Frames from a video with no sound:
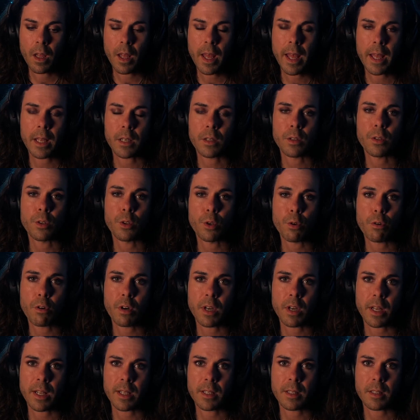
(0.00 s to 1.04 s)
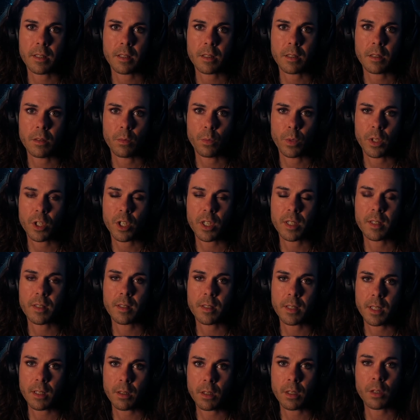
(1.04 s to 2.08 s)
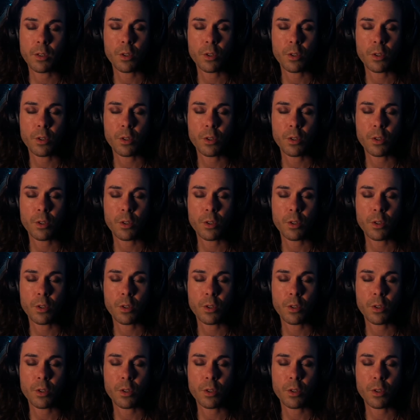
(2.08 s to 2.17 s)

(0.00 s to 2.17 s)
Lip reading: and Uranus, which is still in